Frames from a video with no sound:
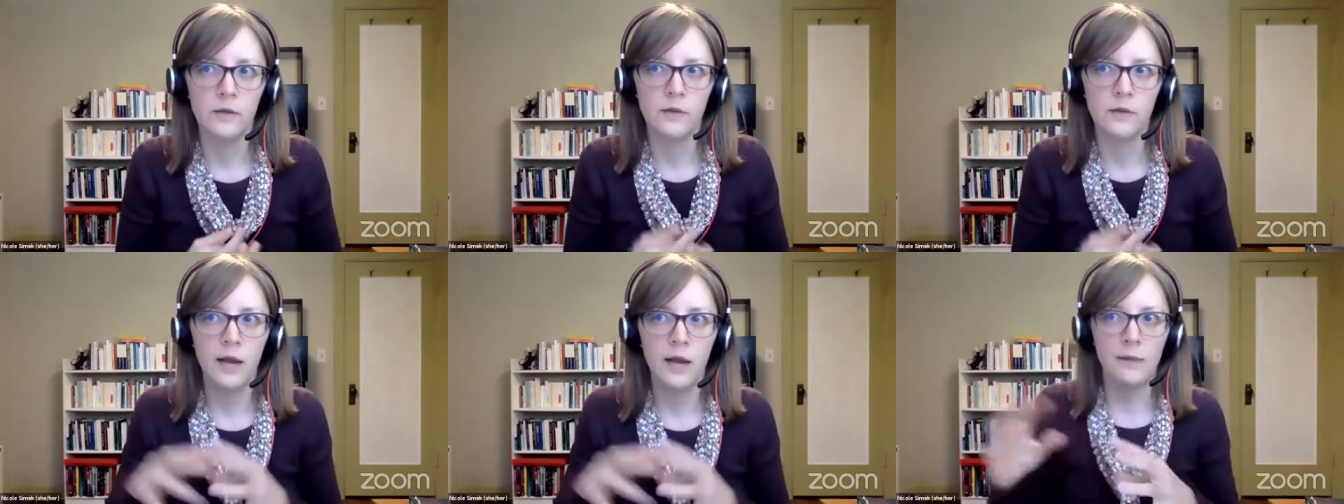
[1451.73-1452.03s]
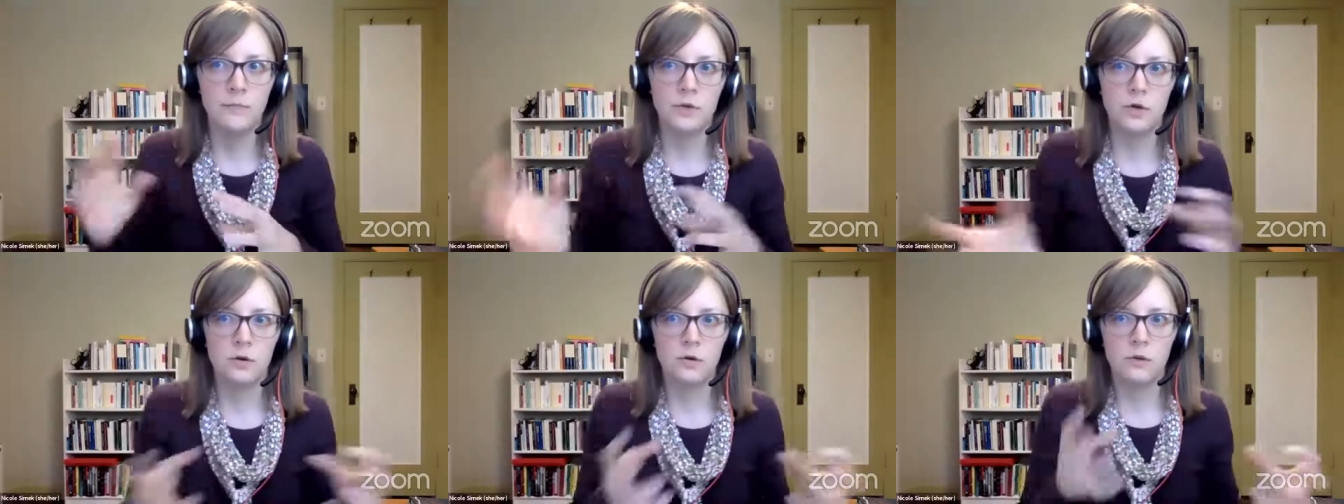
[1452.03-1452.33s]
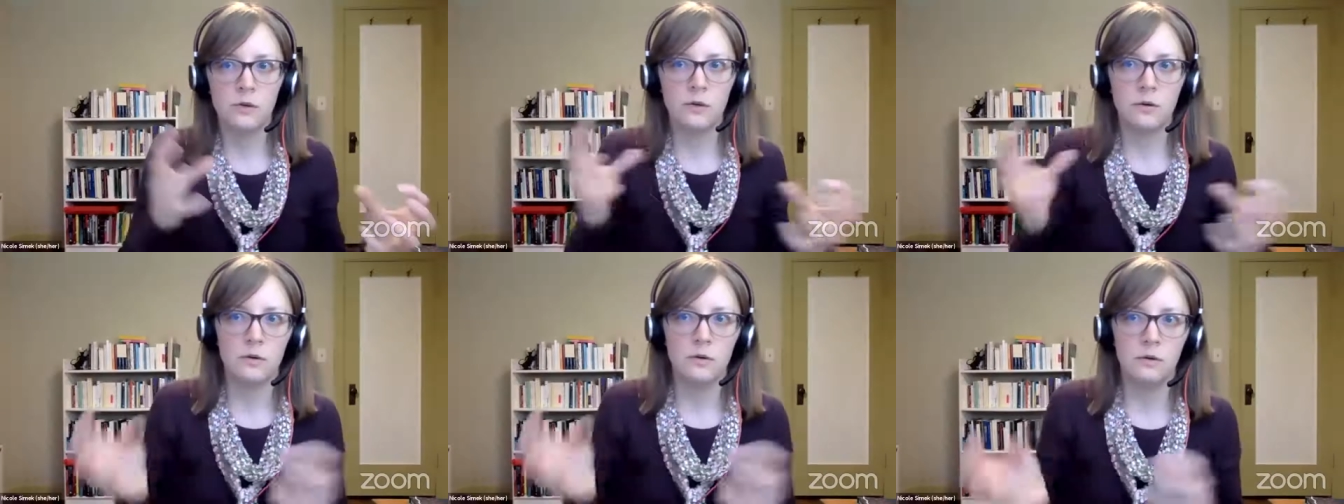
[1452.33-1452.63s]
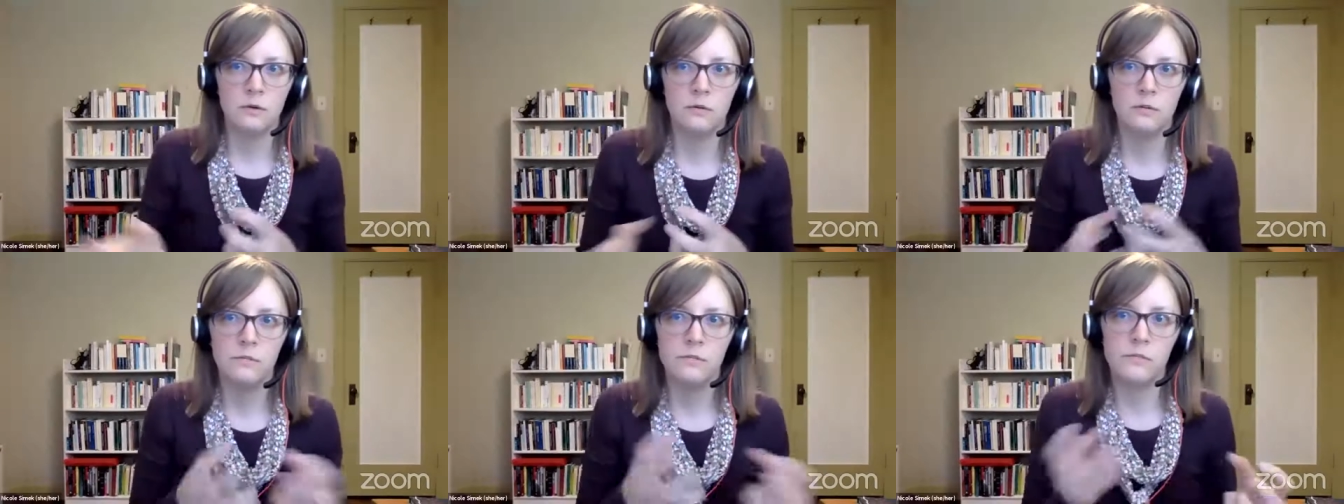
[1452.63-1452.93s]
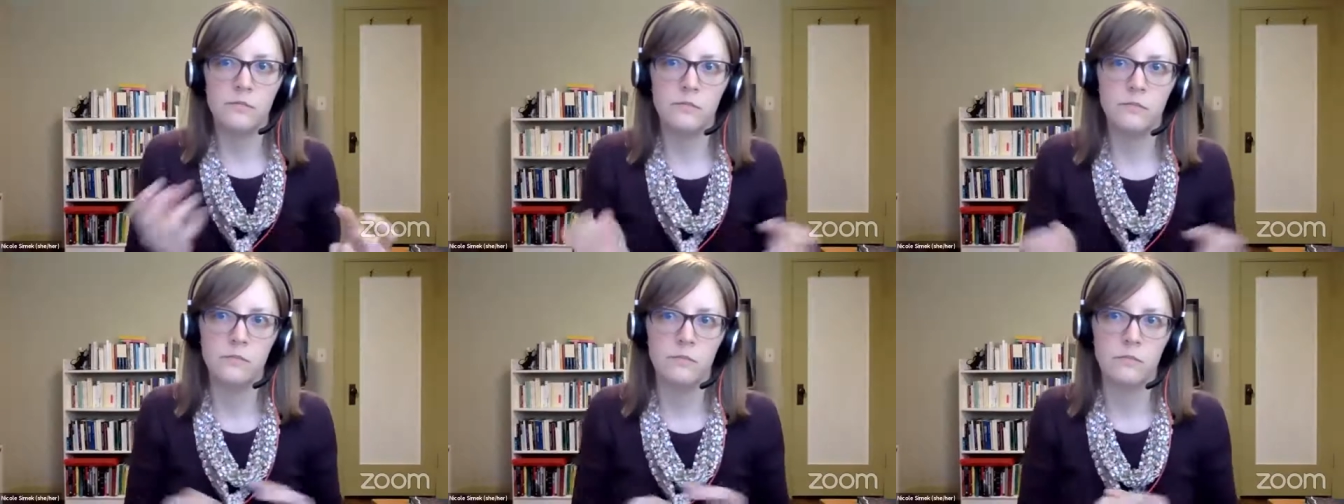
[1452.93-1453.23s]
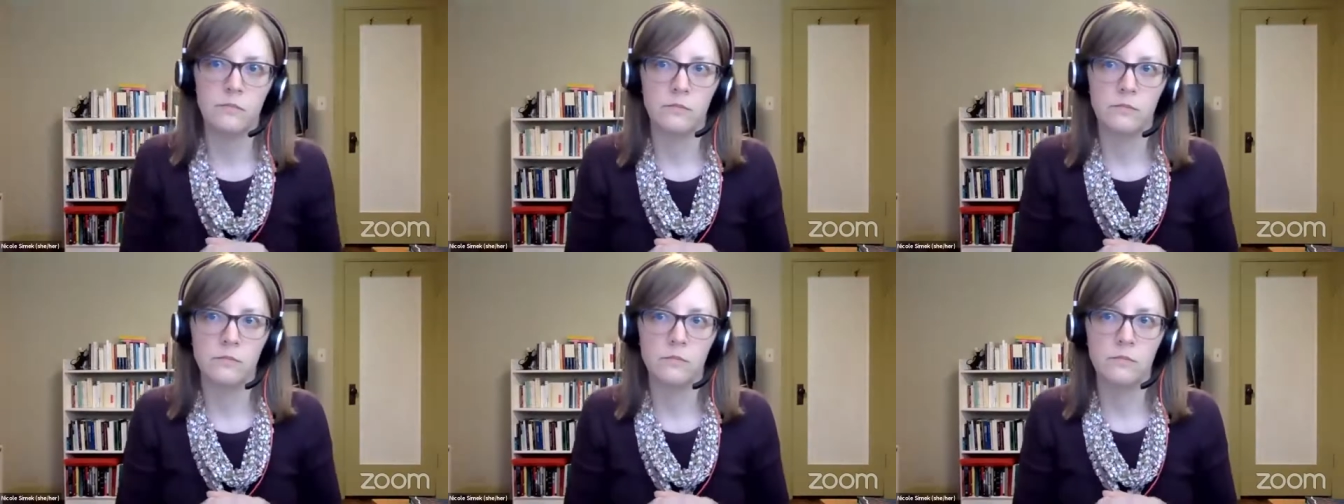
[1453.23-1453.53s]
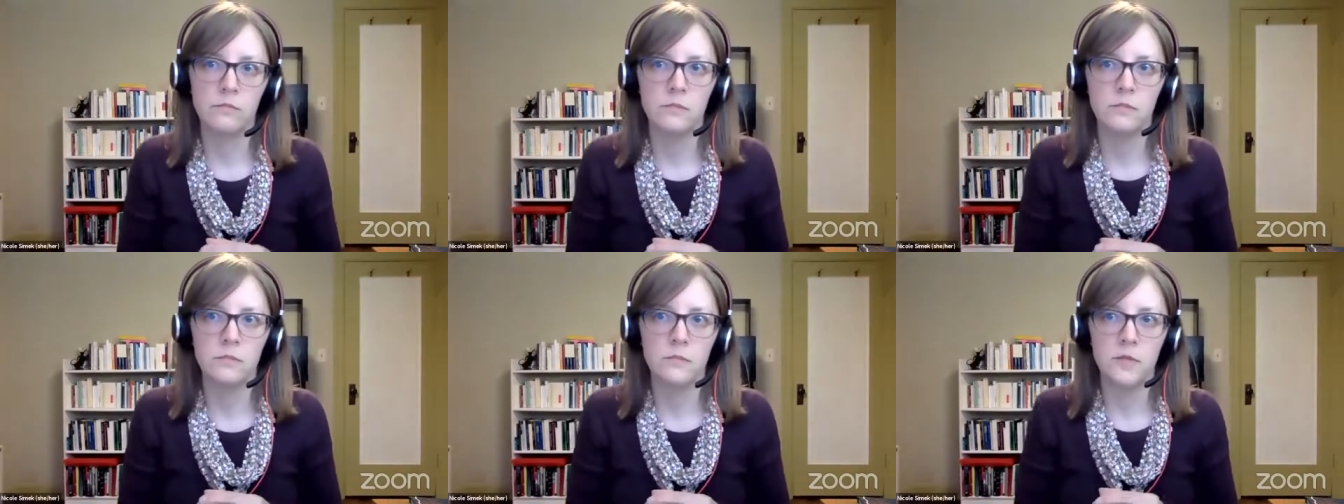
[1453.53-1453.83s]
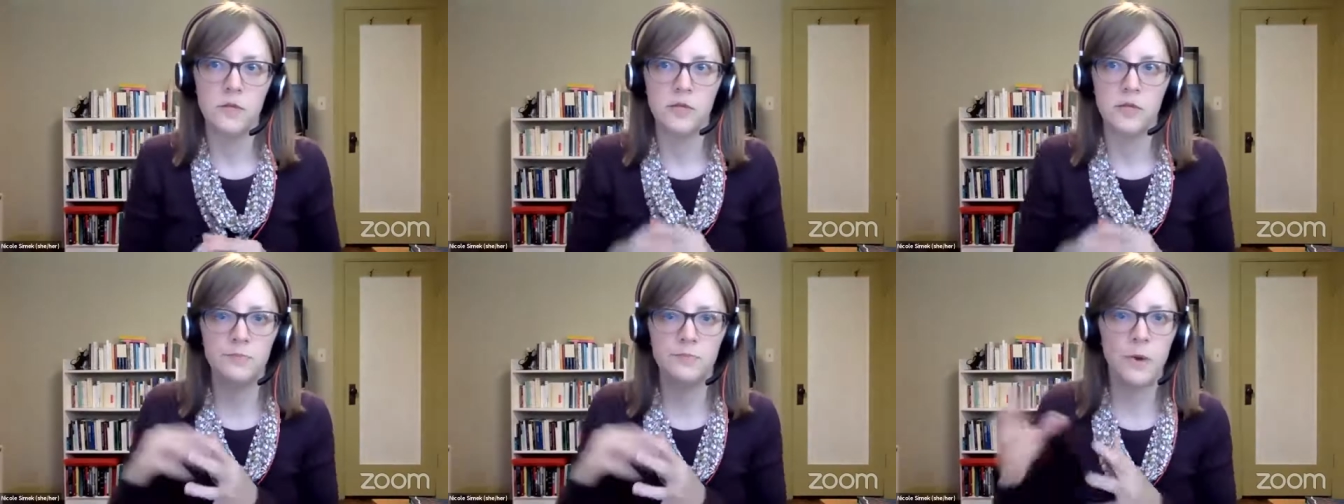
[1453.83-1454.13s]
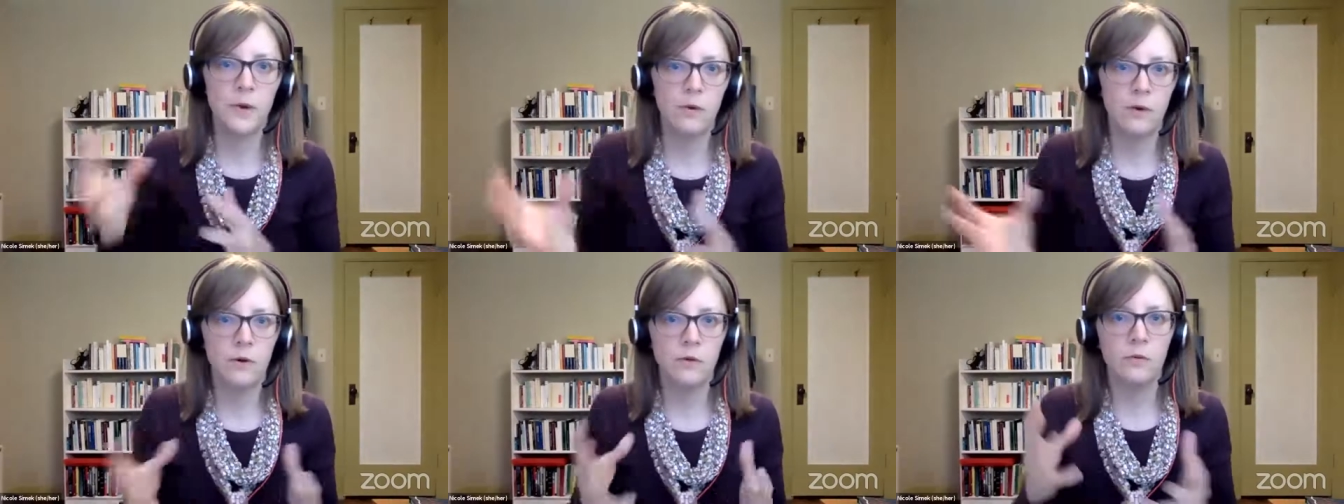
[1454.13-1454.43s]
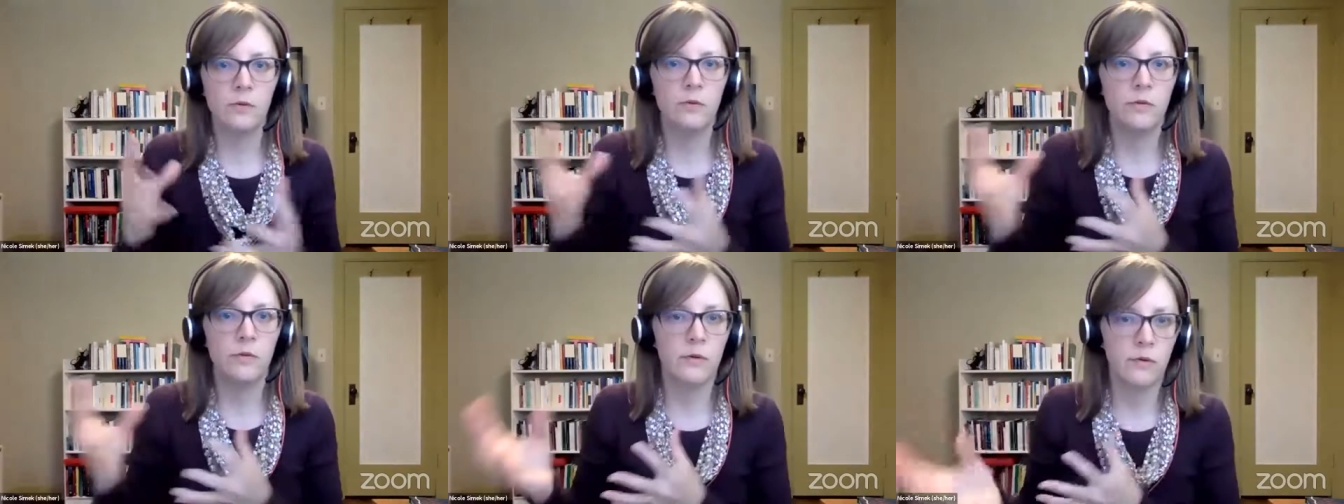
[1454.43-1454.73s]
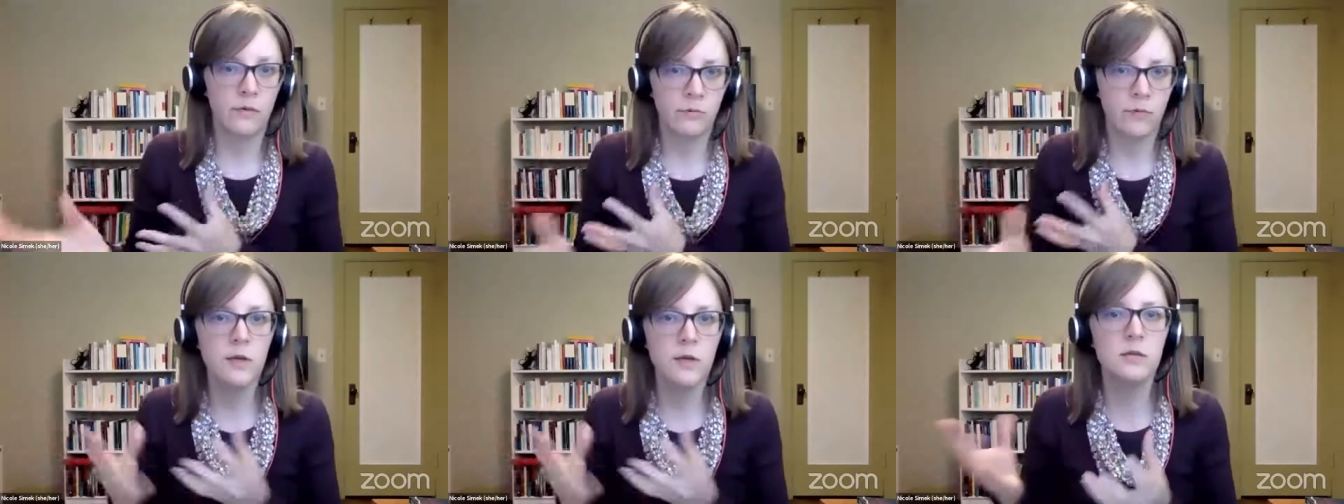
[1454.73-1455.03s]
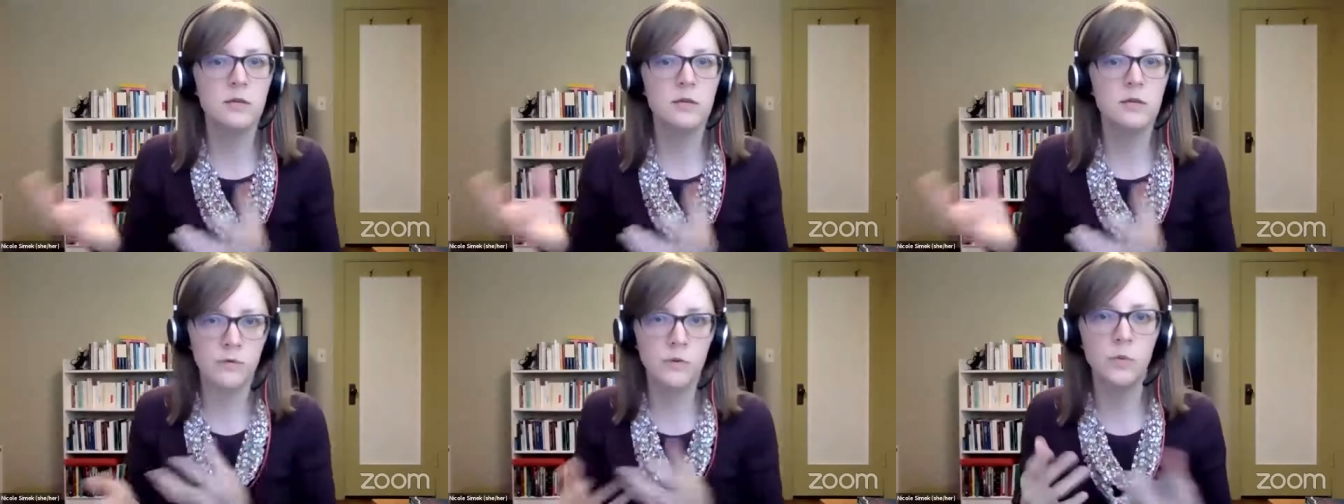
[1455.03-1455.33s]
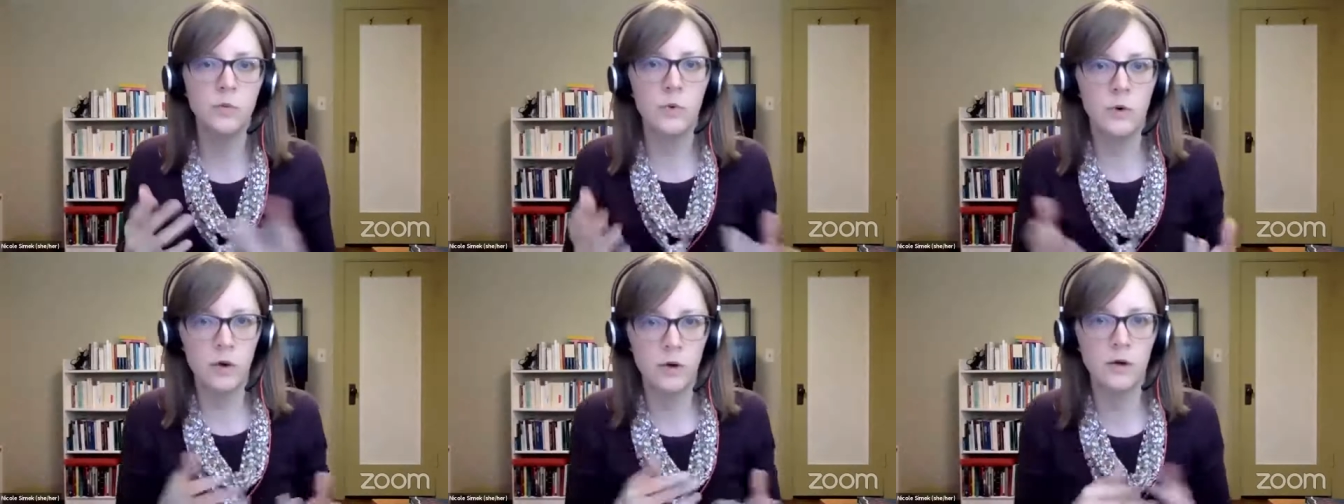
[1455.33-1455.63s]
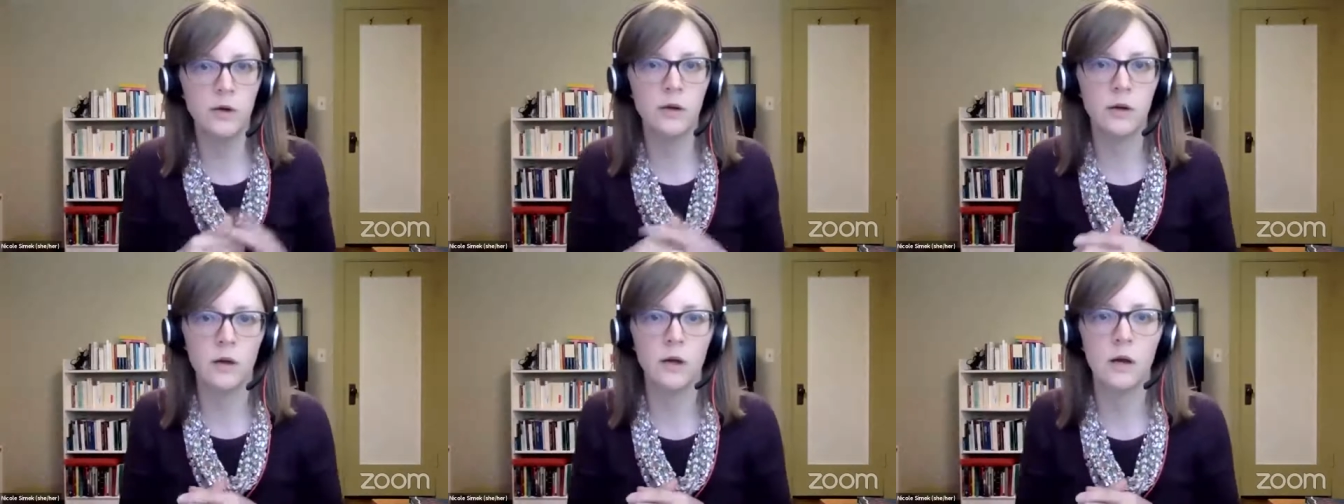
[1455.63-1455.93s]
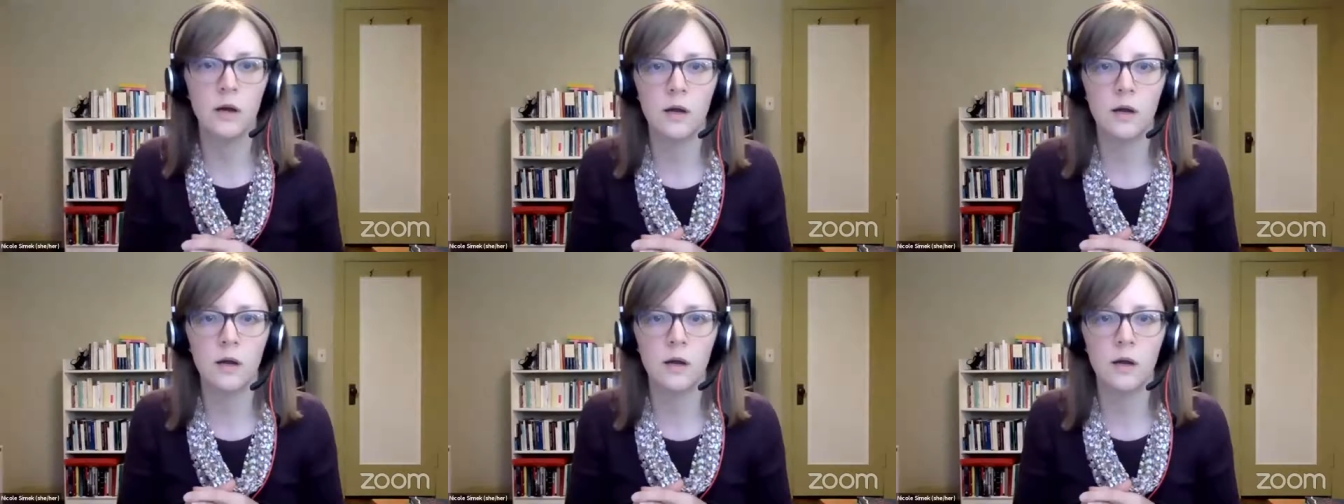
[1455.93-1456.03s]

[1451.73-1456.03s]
capture the spirit or the thrust of a work.